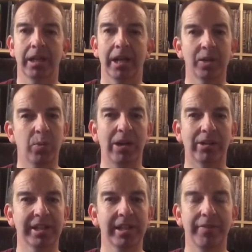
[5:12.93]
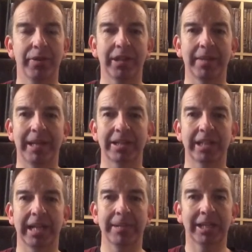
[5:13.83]
as well. That's another thing about this
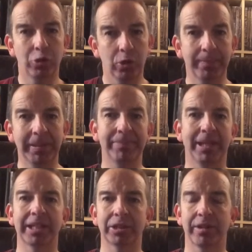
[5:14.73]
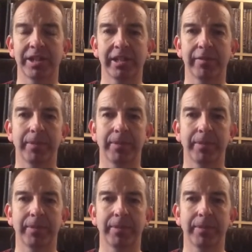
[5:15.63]
game. It could be played aggressive,